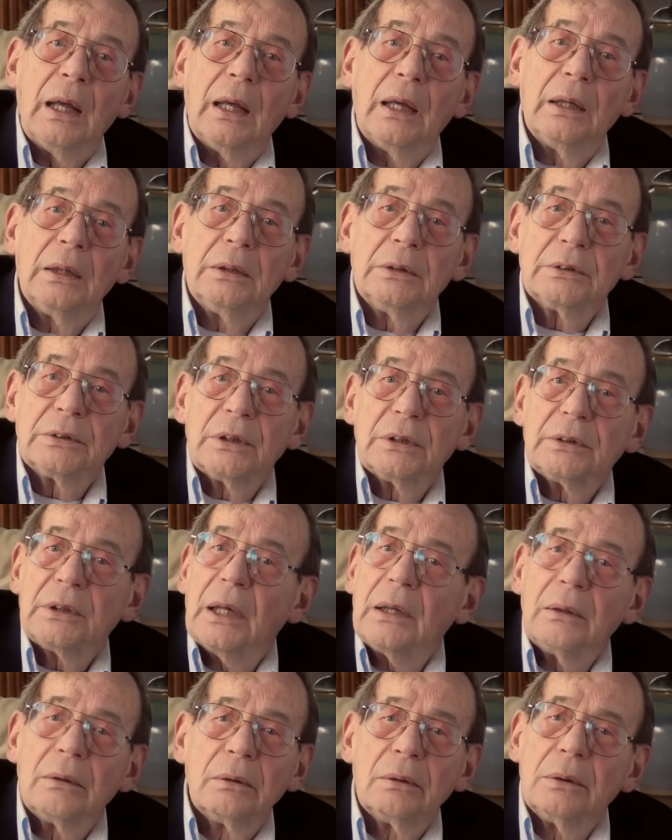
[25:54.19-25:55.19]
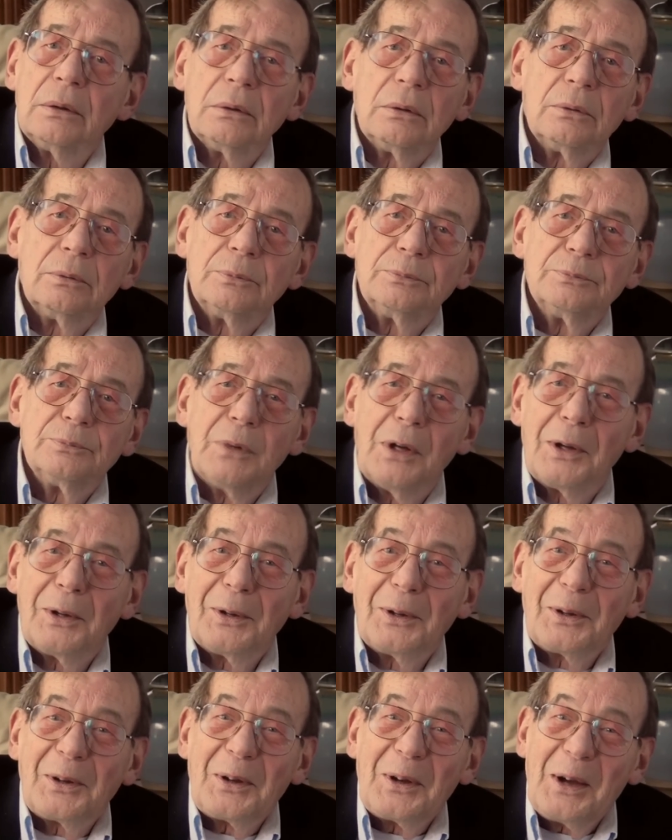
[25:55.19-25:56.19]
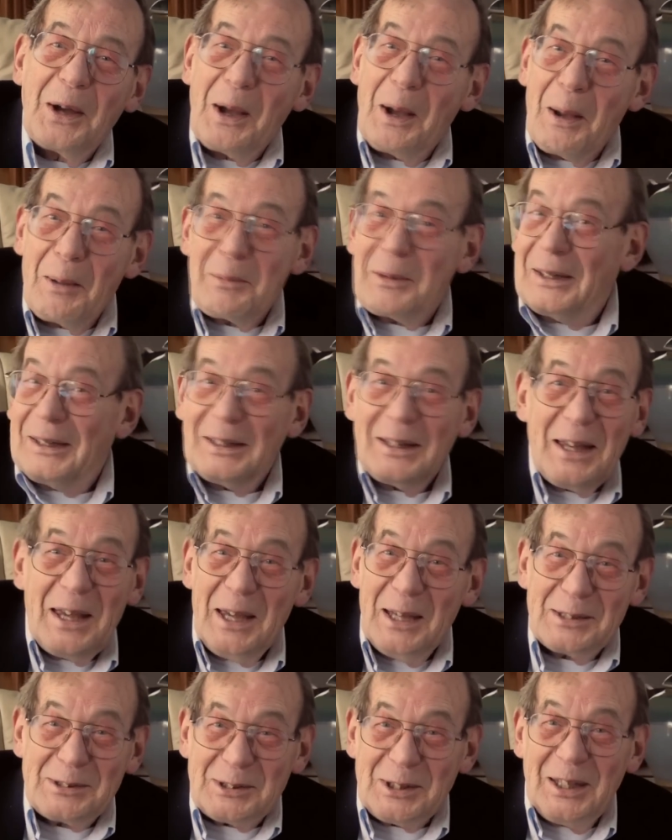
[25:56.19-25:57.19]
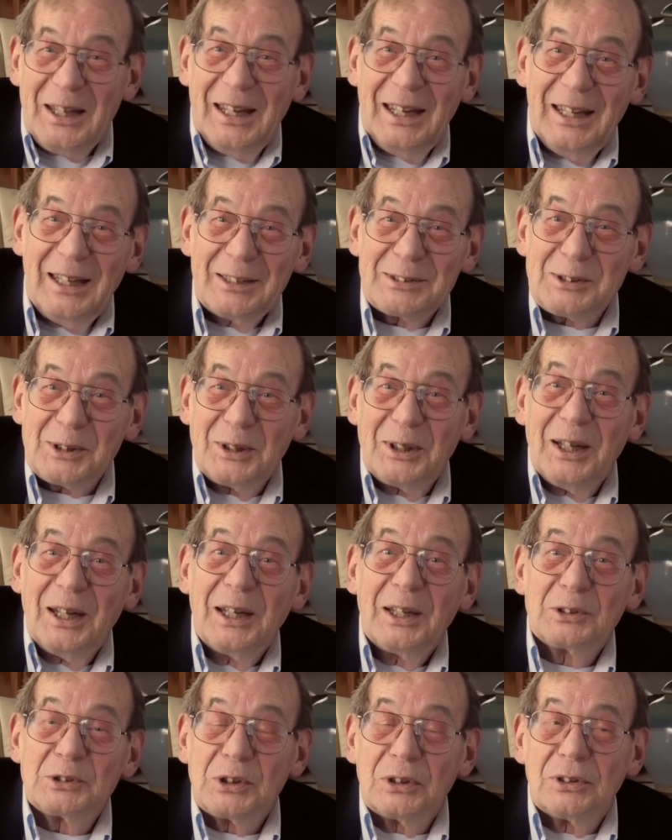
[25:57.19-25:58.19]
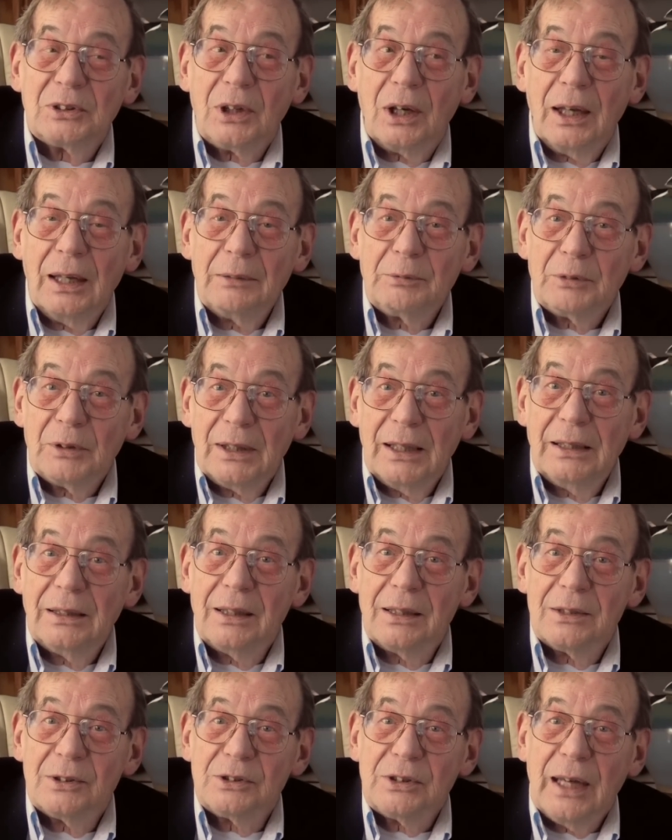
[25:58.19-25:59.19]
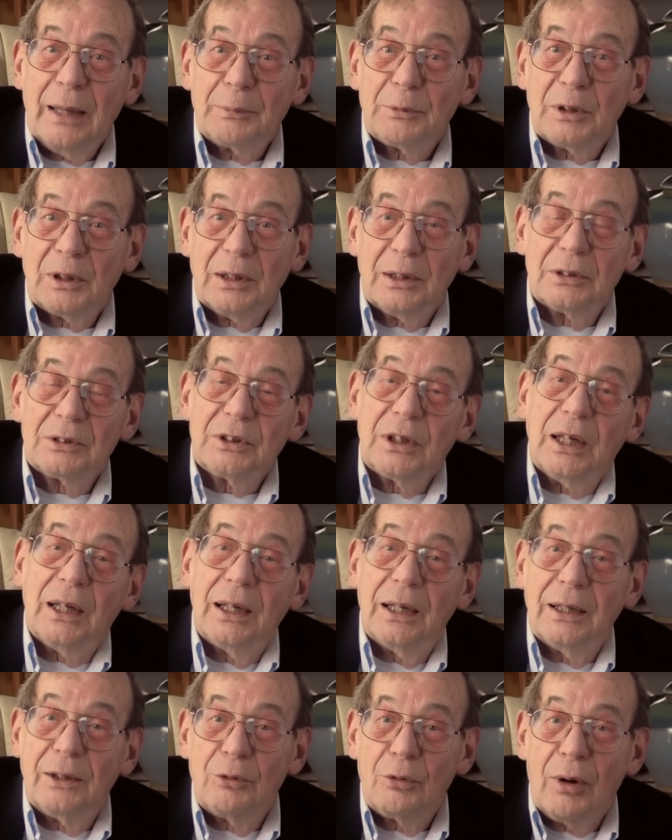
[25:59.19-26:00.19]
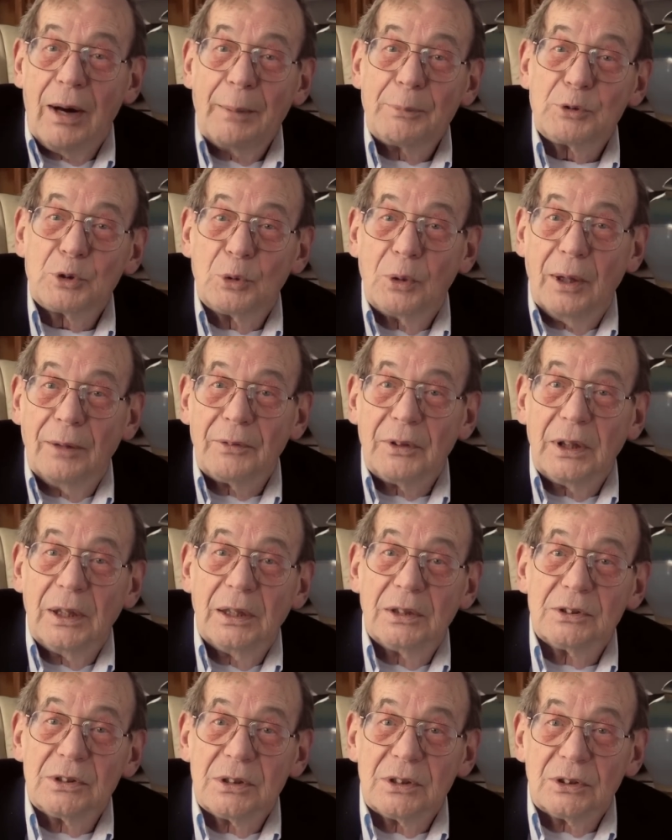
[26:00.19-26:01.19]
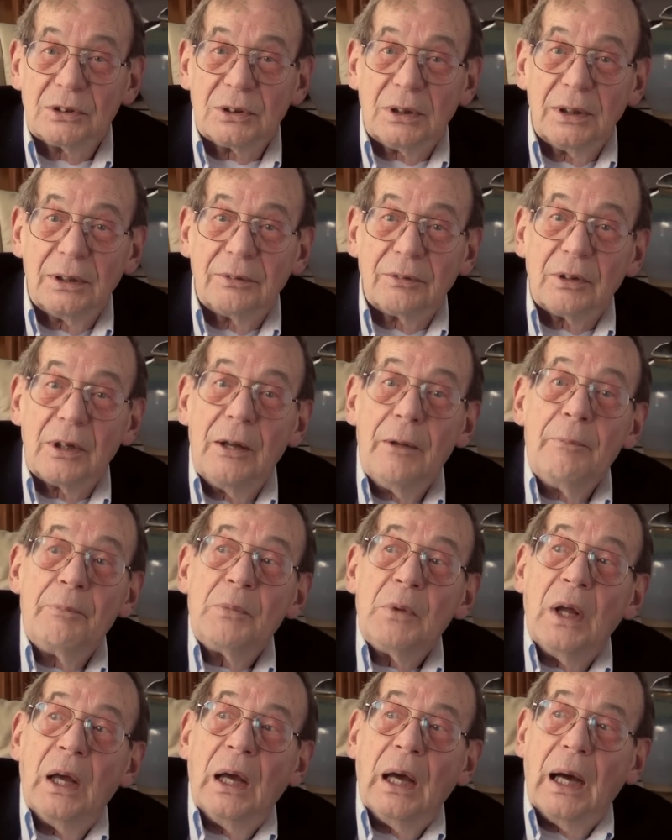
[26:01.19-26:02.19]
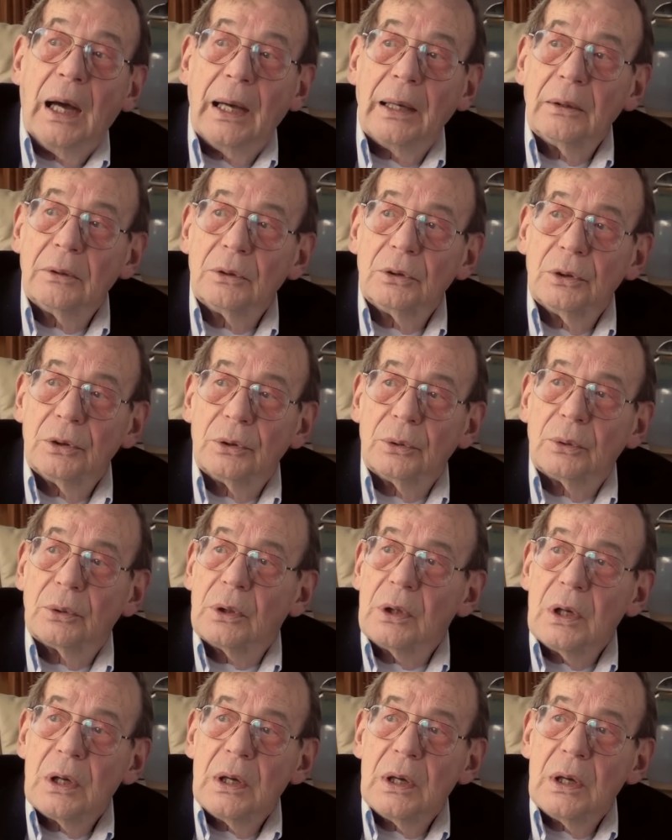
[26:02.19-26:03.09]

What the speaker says: And he says, I don't know. I mean, it's a delightful end of the chapter because he kind of drops you off the edge of this cliff. I don't know.